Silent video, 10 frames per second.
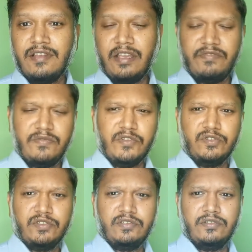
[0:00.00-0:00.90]
I've
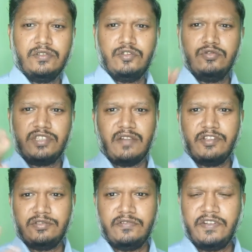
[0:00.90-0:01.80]
reviewed two
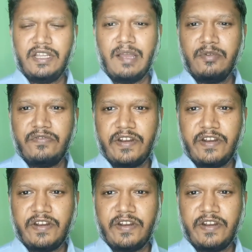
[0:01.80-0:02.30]
Salvatore Ferragamo